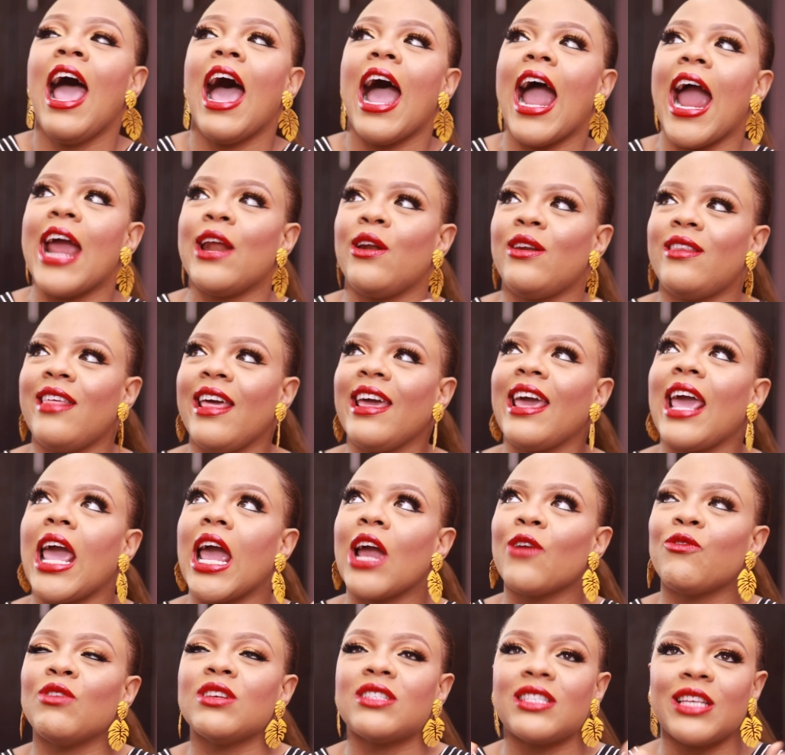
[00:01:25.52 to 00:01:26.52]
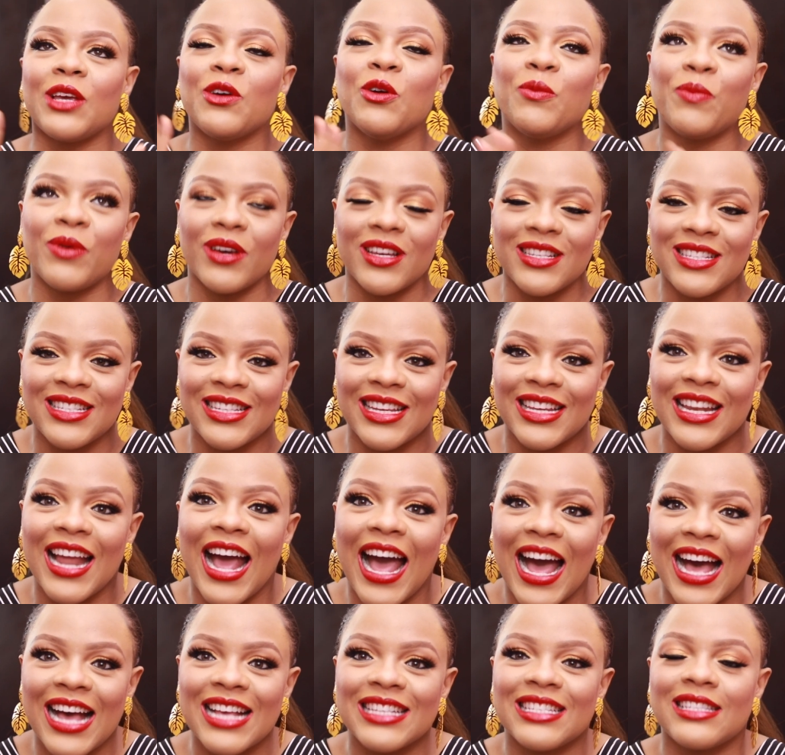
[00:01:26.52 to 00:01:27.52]
I think every single person
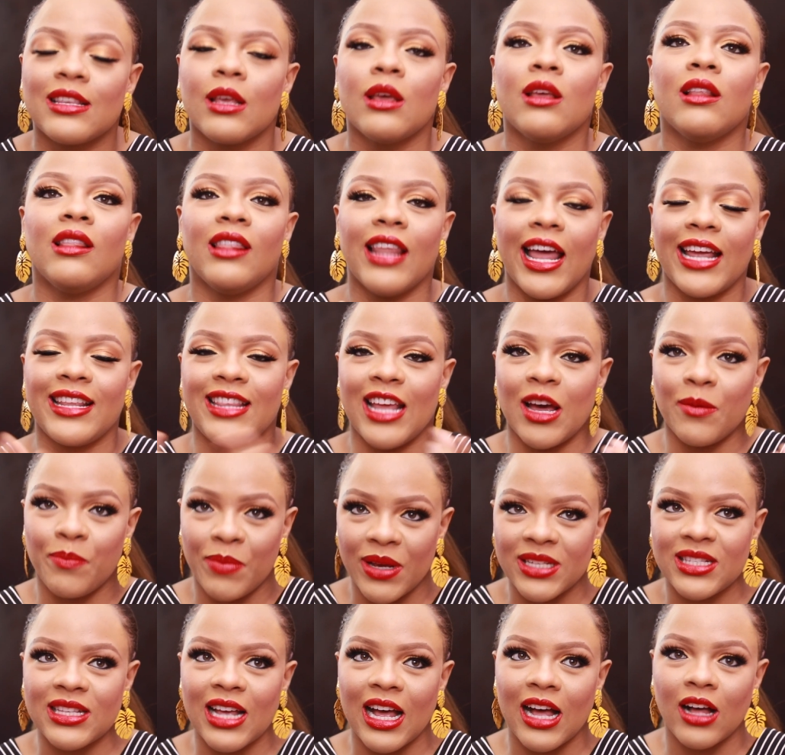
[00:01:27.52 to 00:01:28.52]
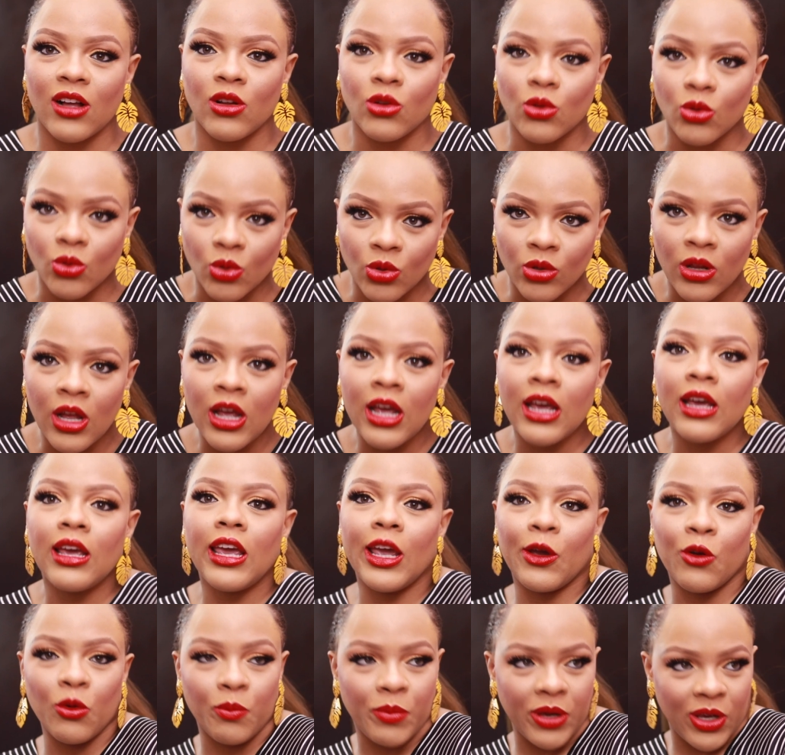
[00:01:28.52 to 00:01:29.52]
has like their best angle.
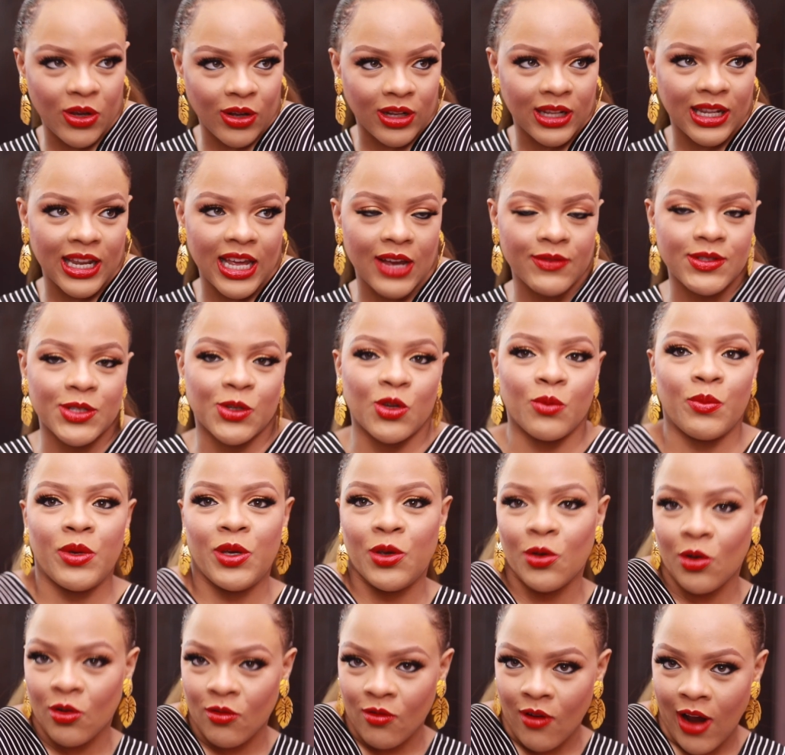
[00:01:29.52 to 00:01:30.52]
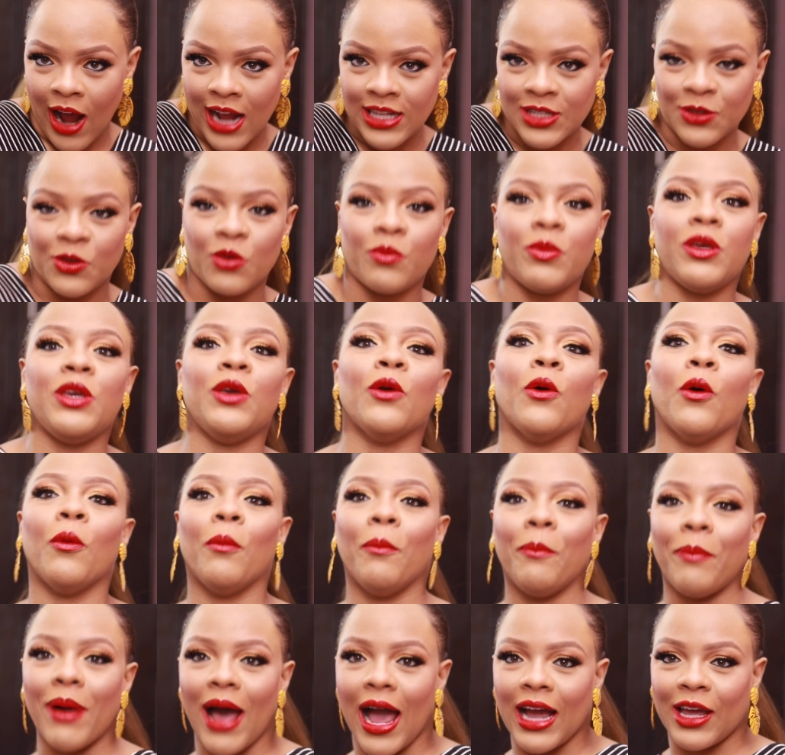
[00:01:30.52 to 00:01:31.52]
It could be your left, it could be your right, it could be
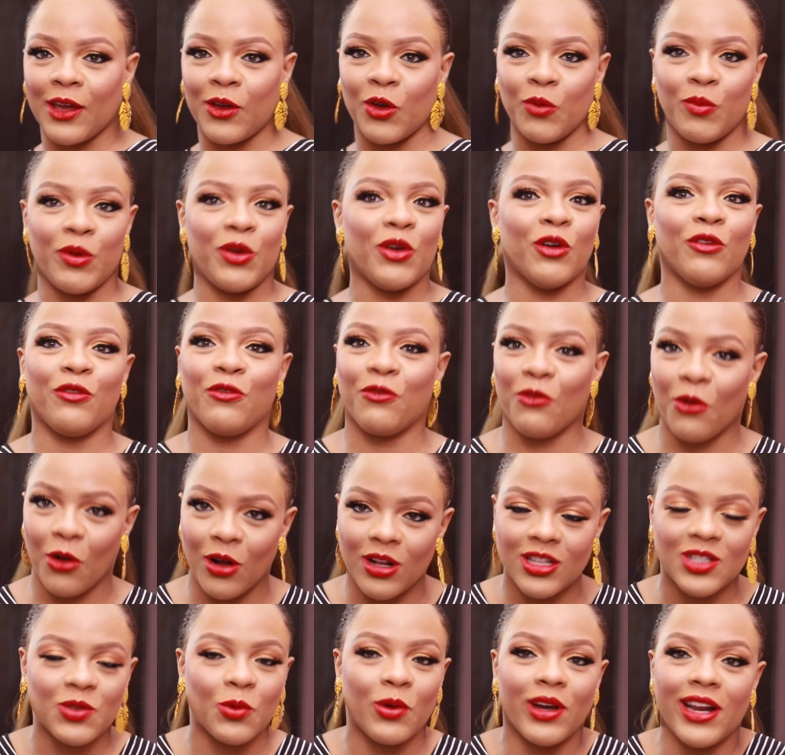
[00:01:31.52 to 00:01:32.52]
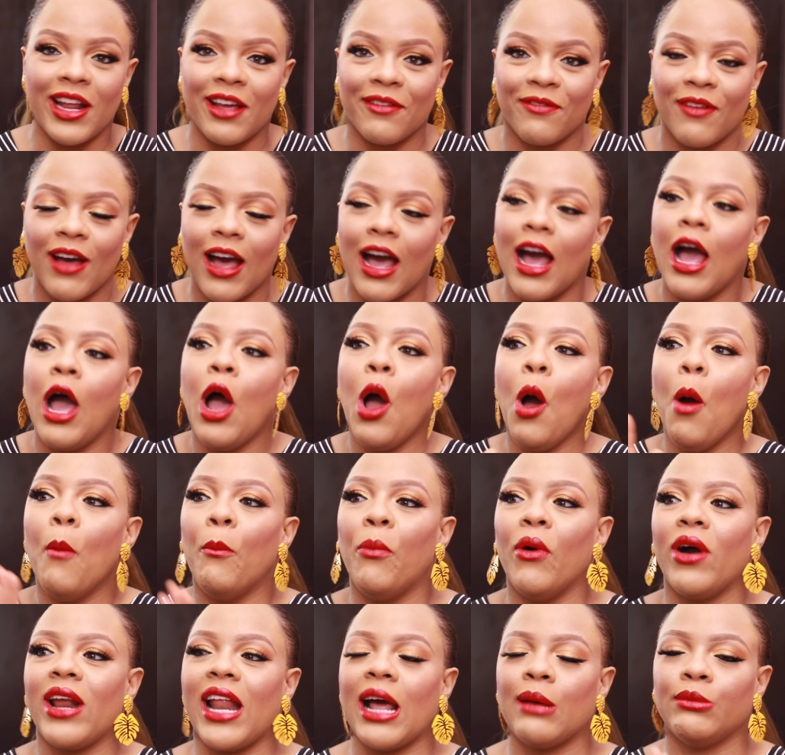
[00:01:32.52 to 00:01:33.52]
your back, it could be your front, whatever,
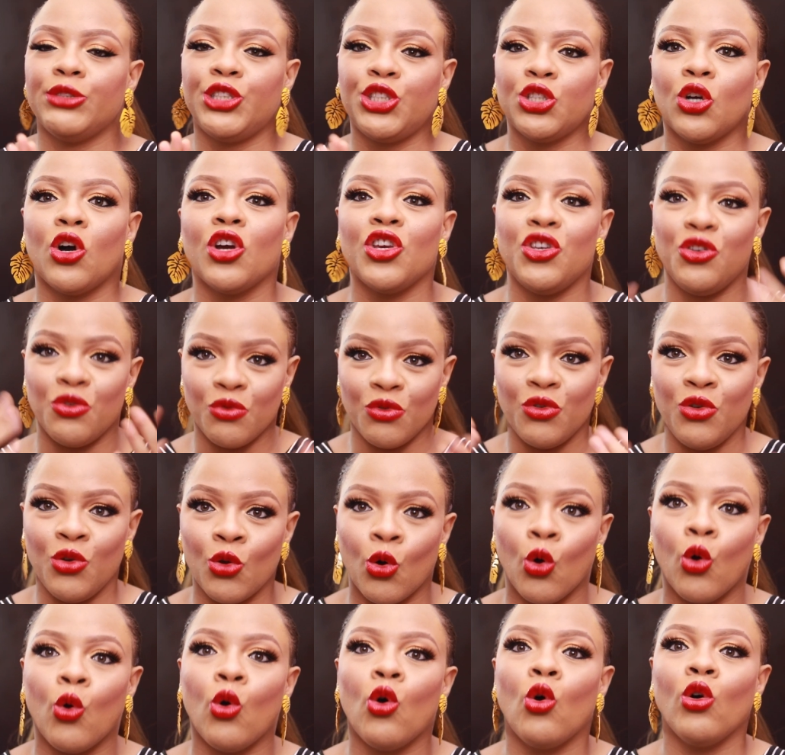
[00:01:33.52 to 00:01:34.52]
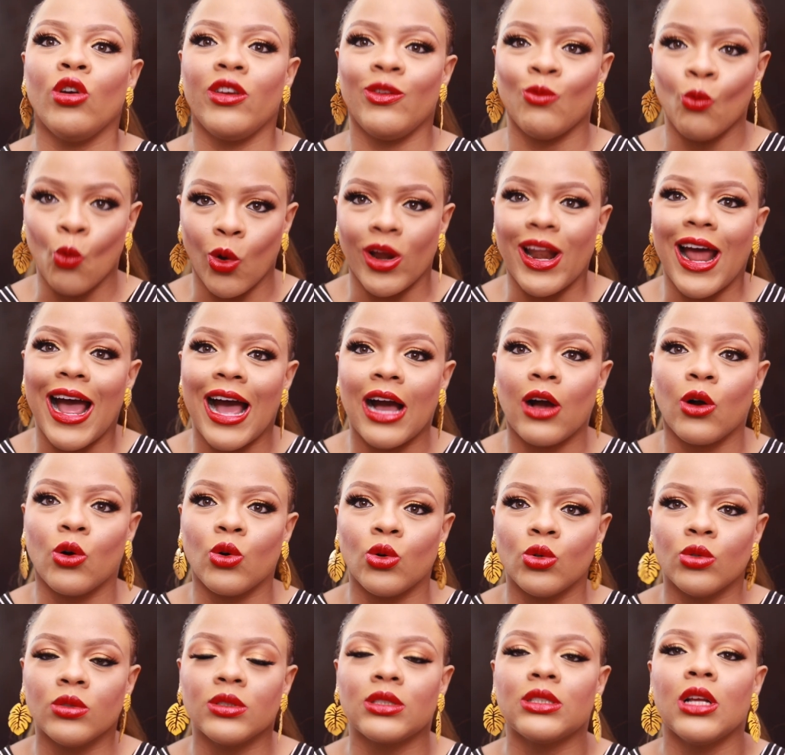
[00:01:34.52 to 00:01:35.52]
but I'm sure you know what
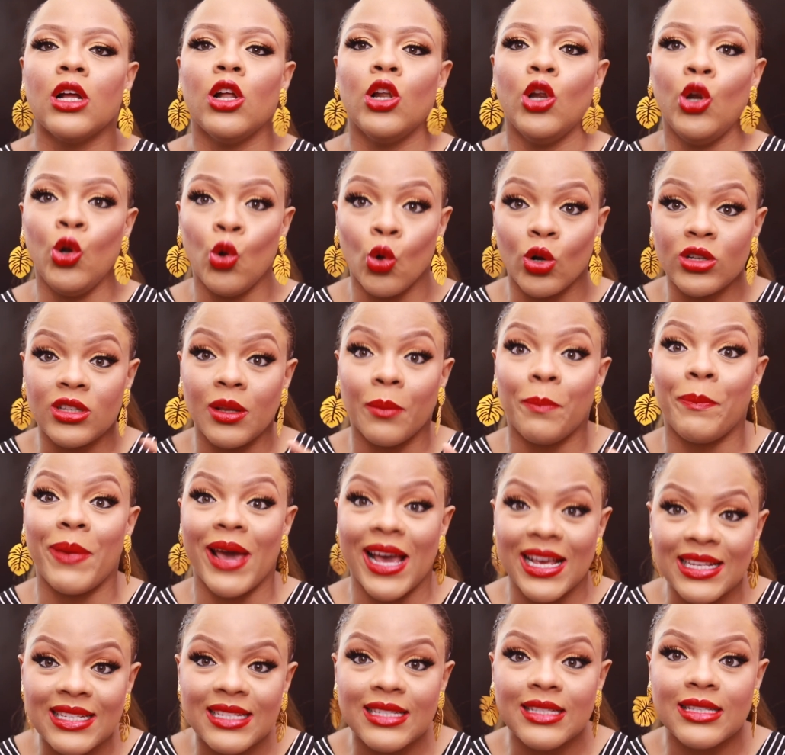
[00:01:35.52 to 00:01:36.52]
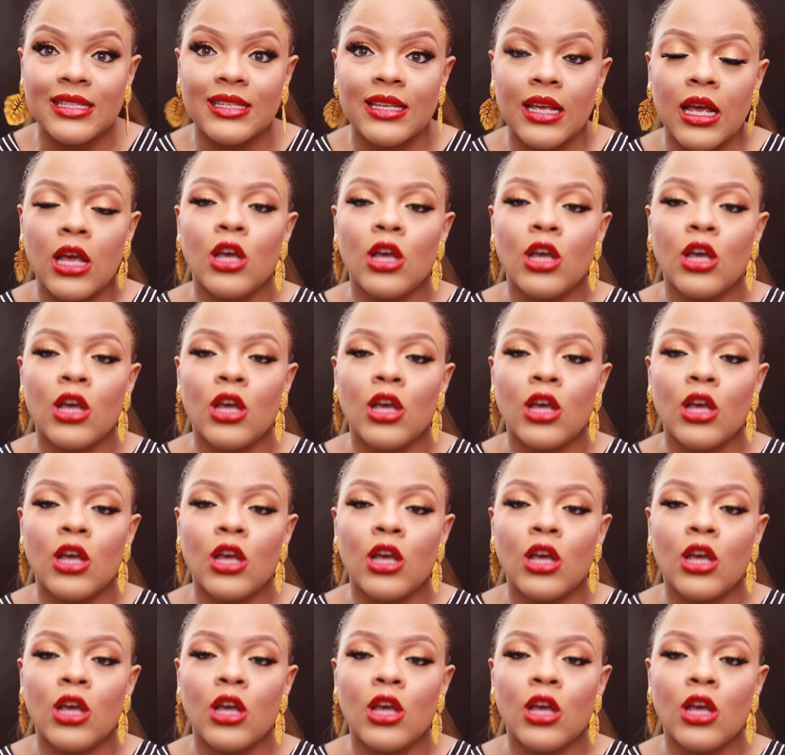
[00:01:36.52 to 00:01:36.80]
angles look the best.